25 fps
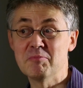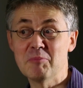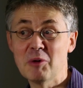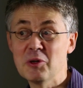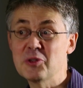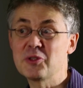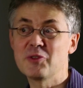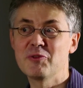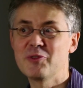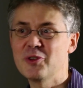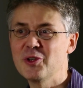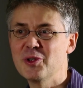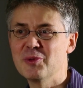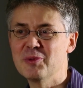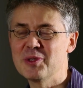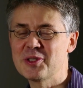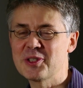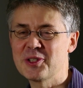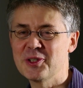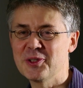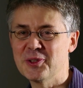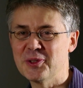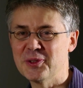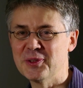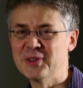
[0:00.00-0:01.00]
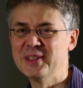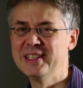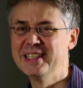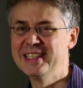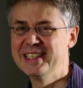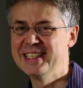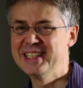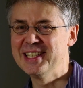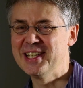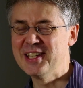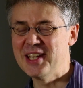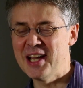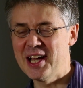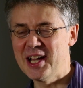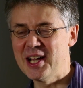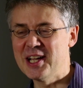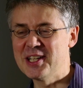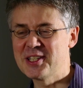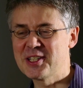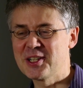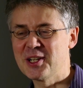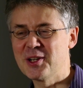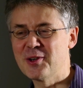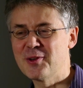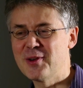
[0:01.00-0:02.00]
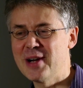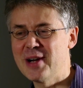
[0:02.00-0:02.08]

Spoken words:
most of whom are still